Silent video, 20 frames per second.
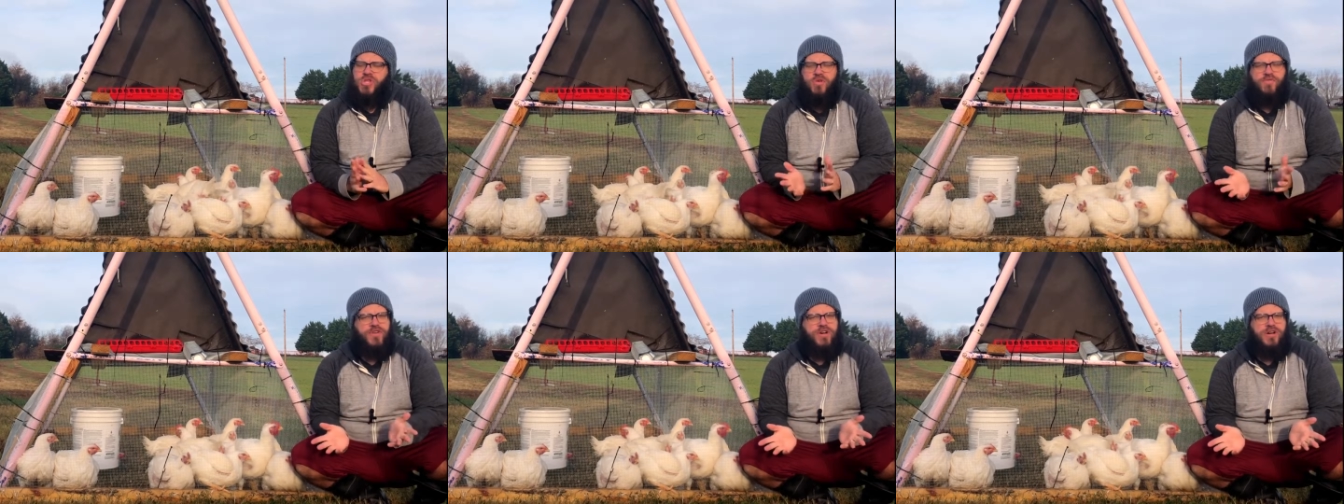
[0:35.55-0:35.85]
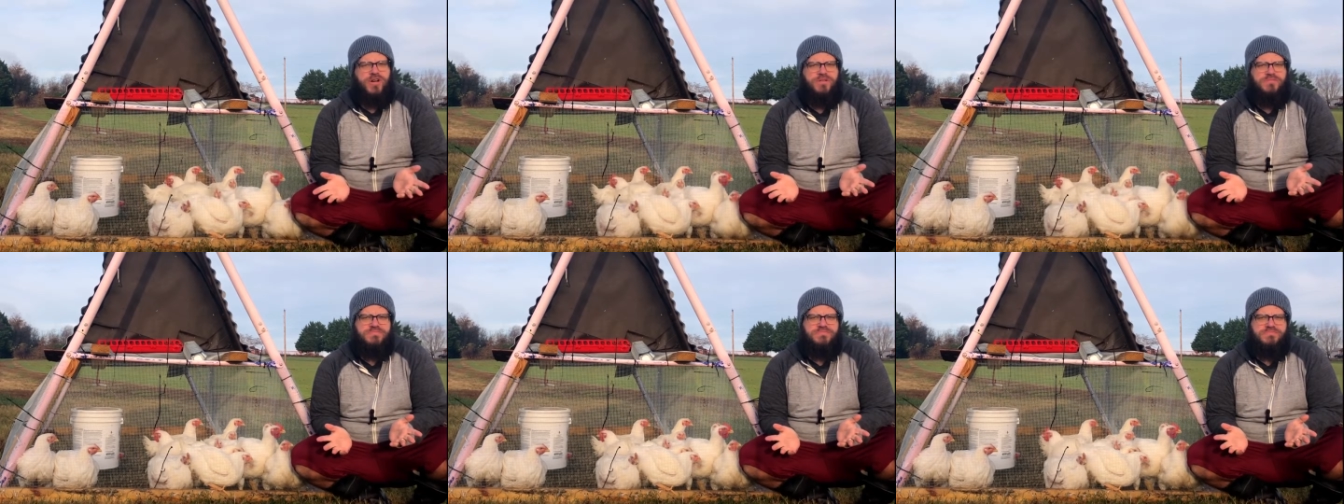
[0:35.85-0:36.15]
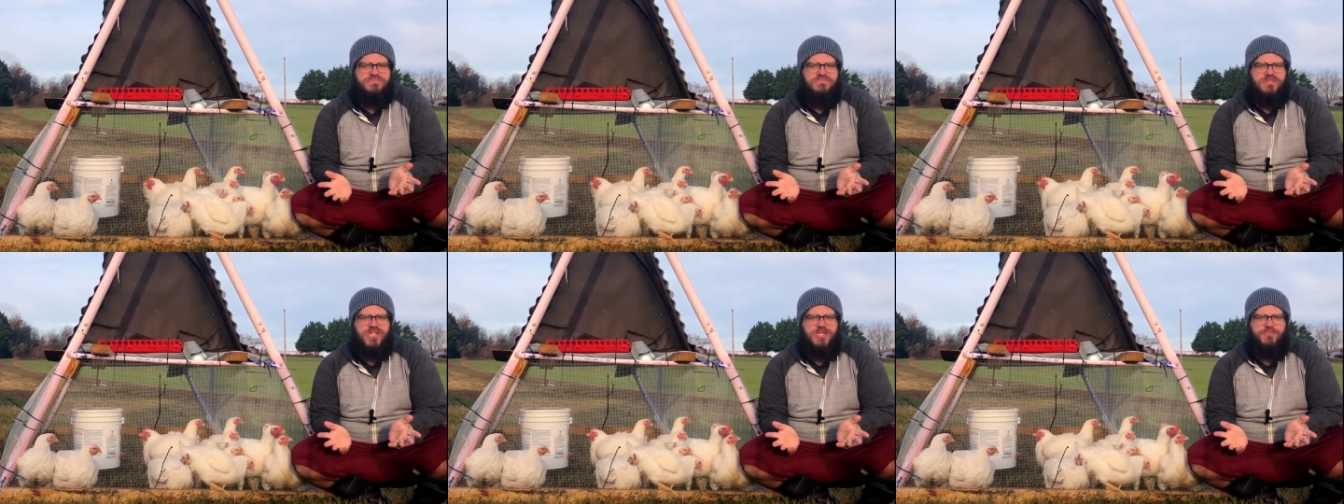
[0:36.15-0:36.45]
far,
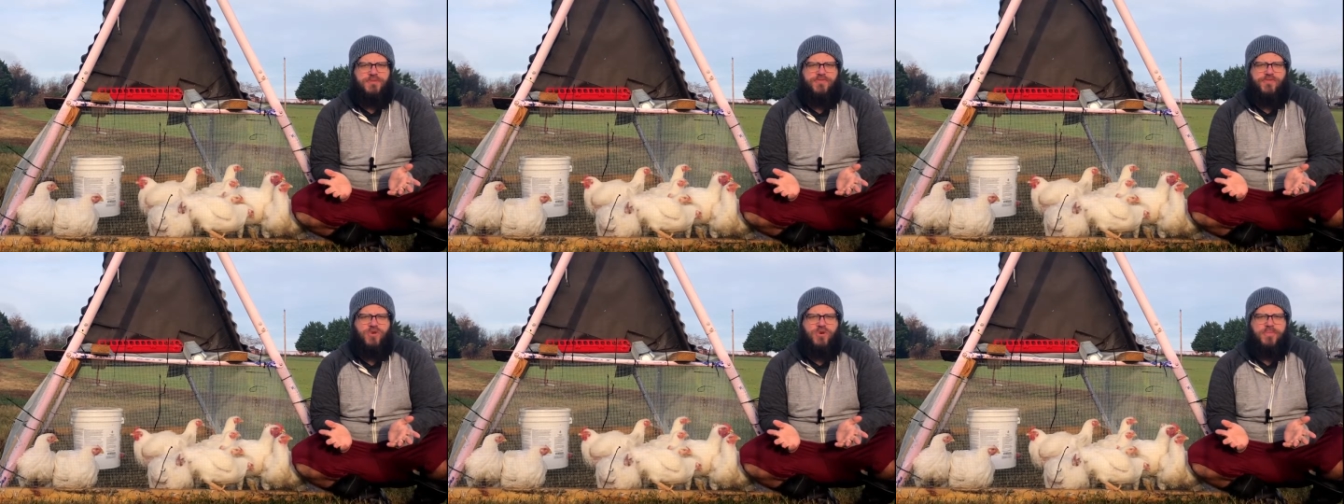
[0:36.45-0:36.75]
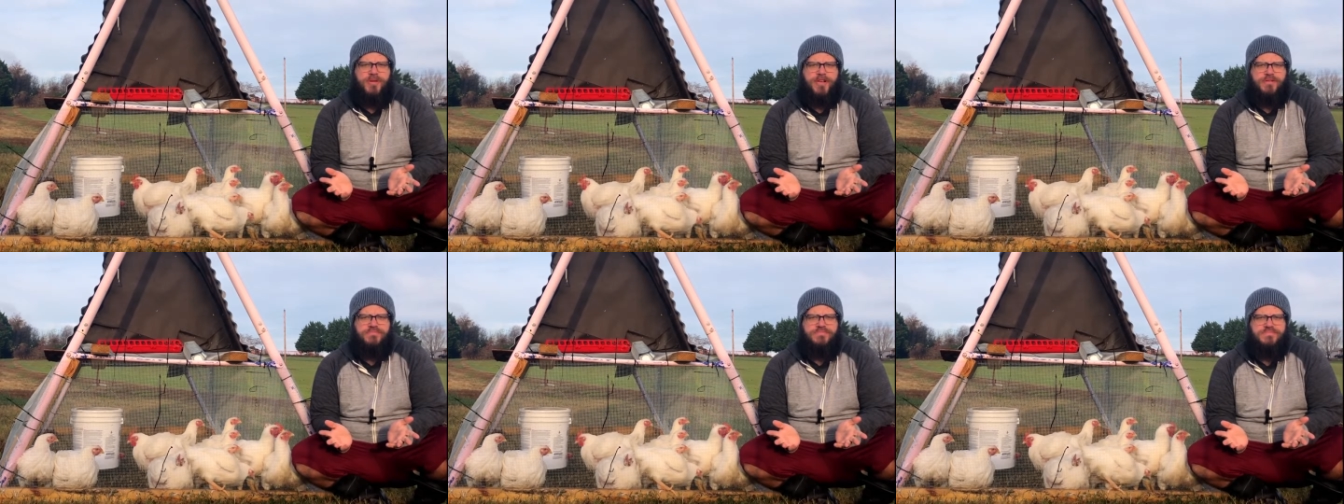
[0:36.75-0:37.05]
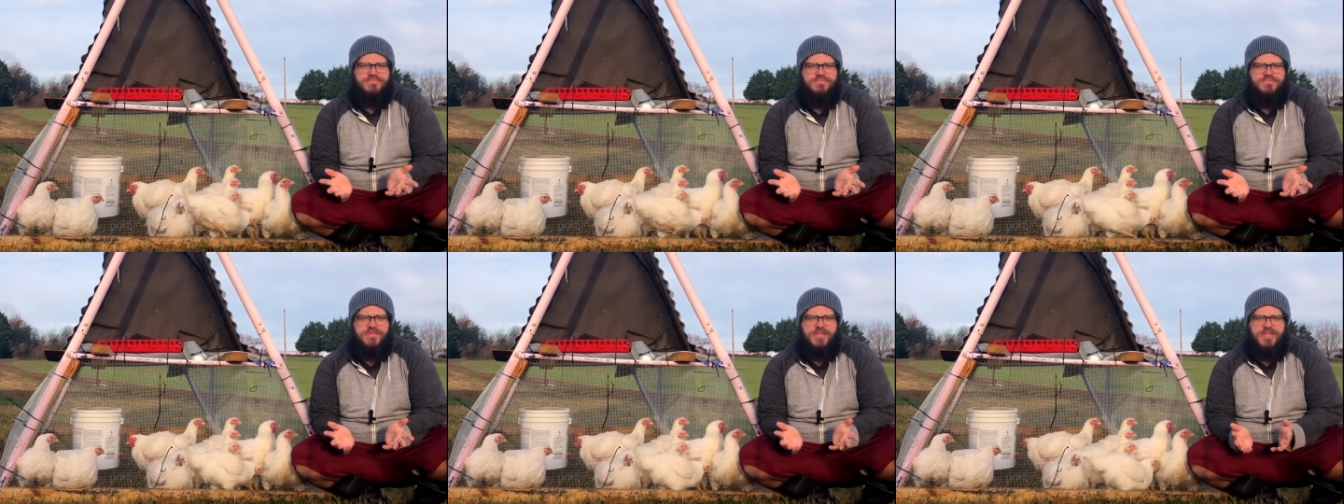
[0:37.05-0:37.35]
it's performing.
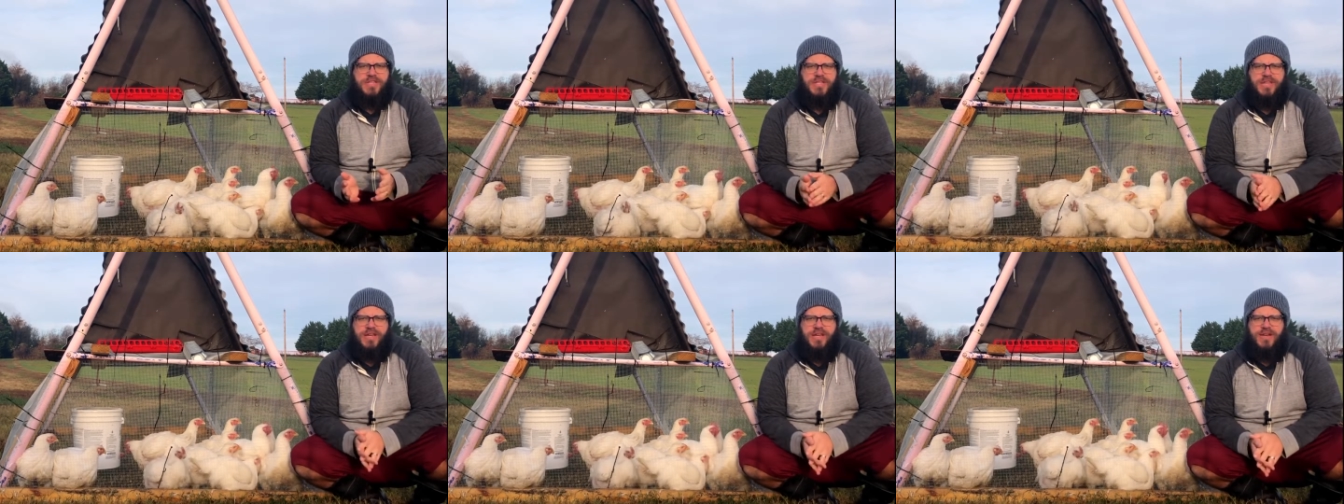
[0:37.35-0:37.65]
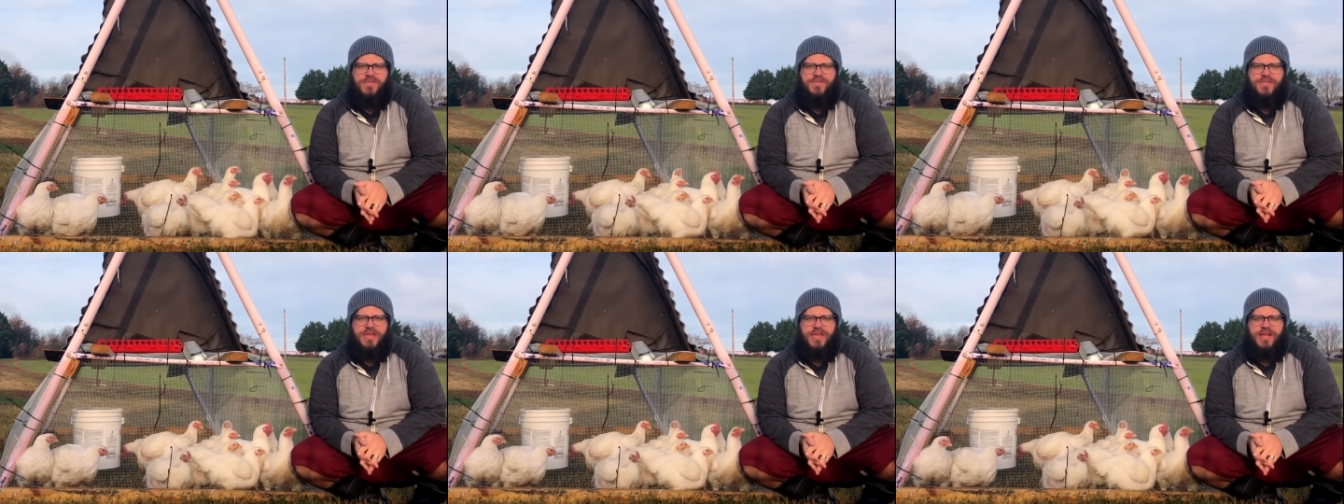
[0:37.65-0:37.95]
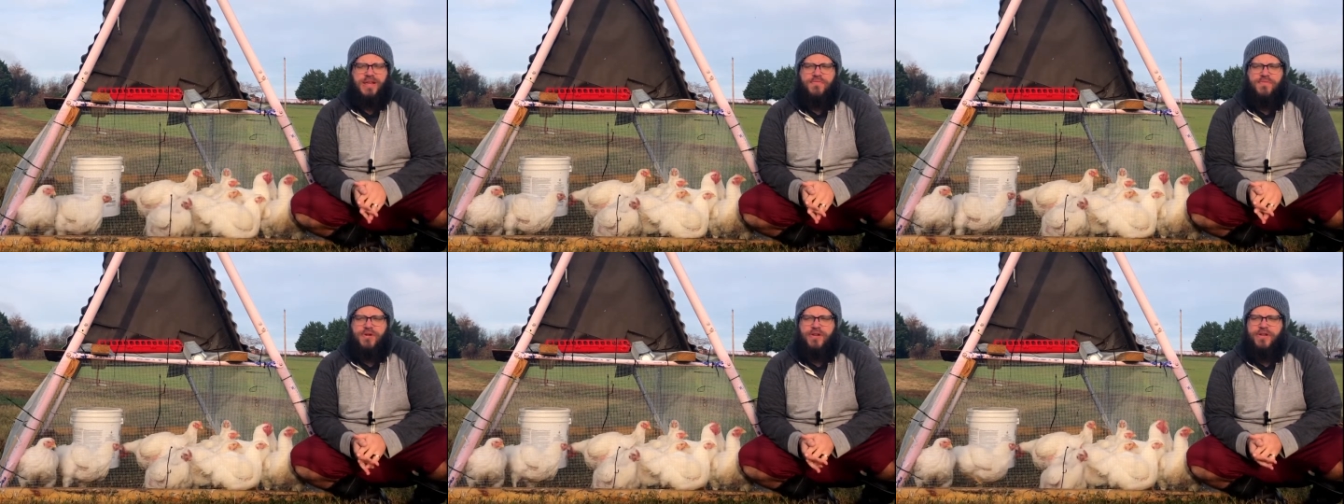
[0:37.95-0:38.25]
It's done
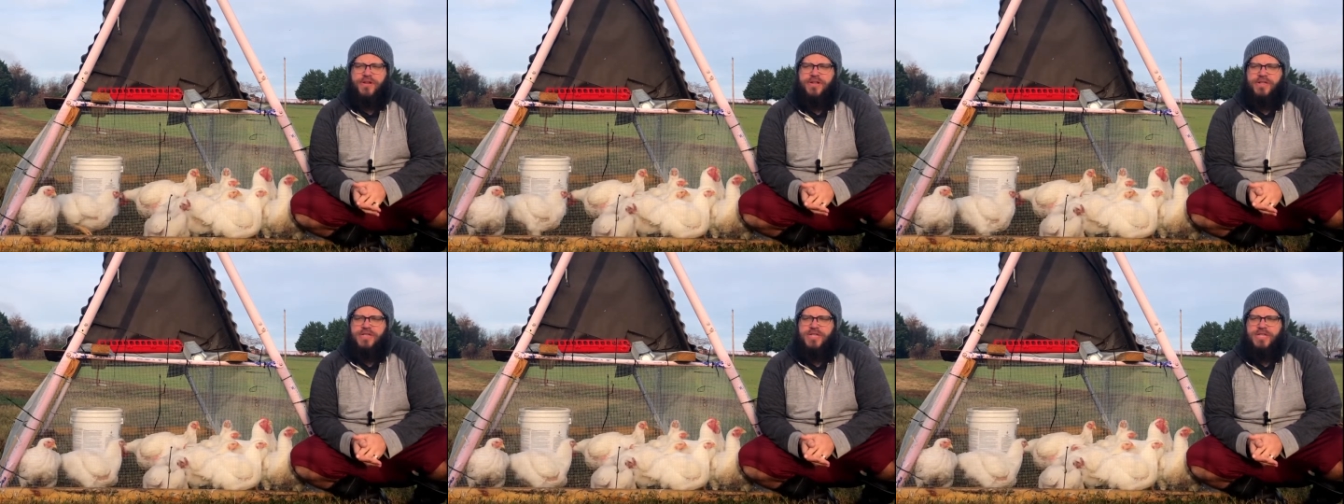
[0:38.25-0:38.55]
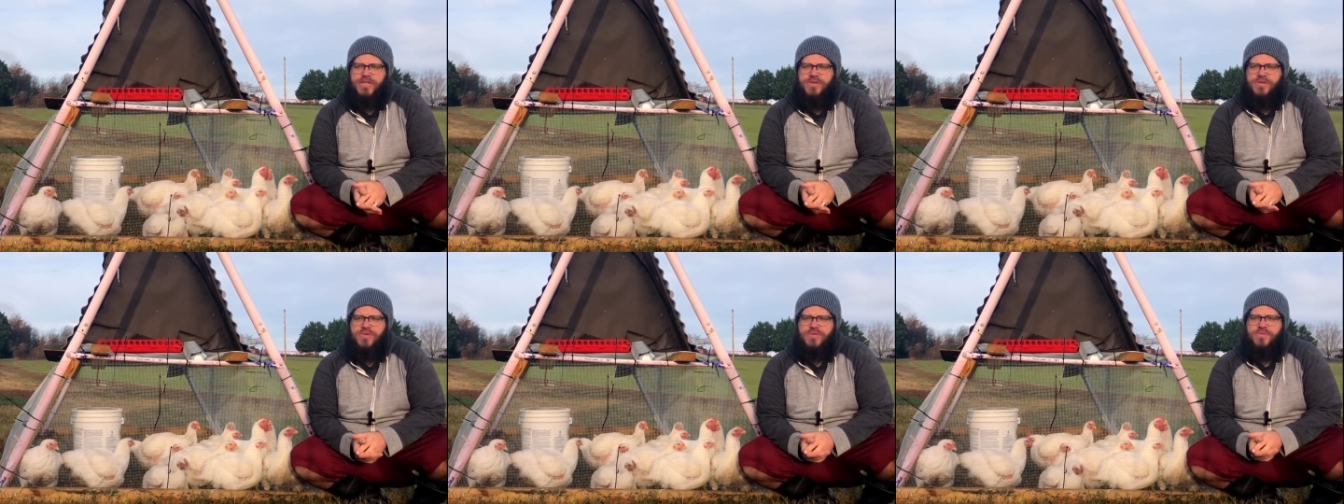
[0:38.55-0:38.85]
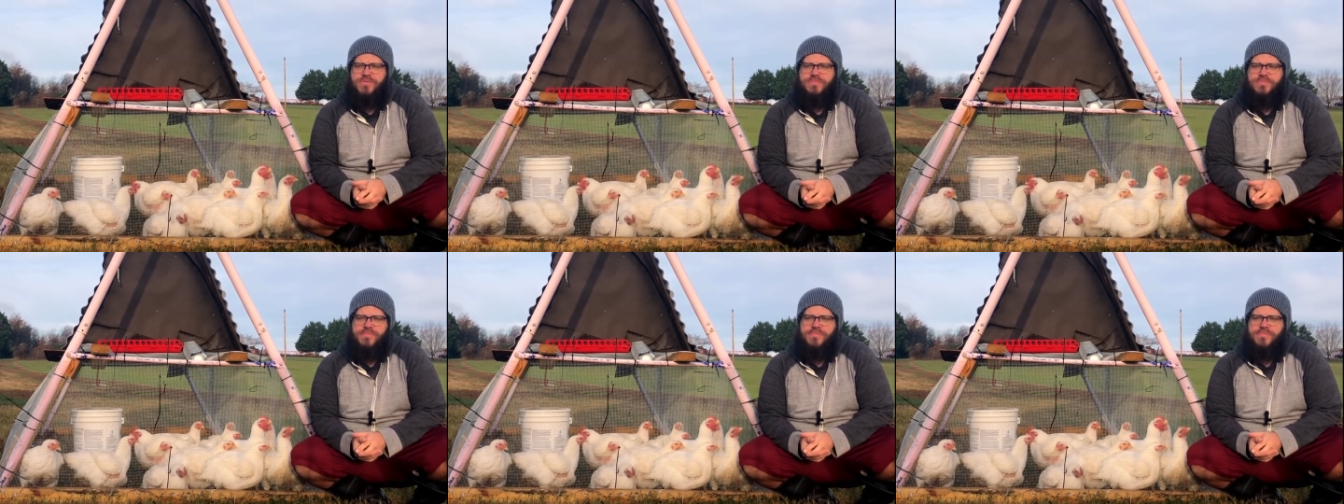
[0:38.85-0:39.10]
everything I wanted it to.